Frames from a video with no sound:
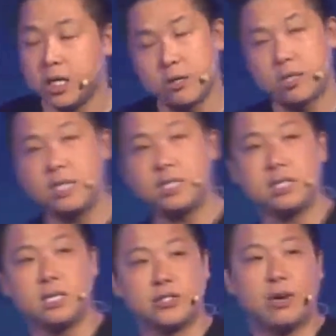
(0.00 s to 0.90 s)
So this
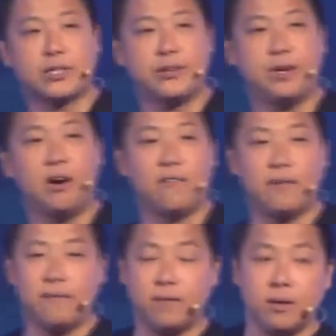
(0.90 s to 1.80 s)
is the structuring
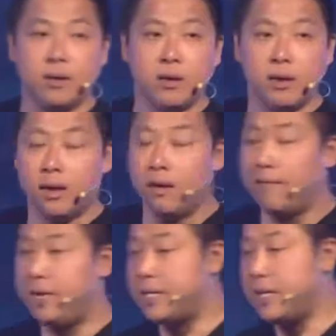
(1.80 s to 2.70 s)
of a
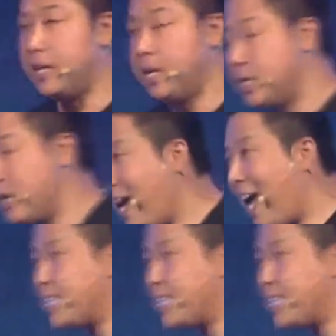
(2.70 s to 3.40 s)
VC. So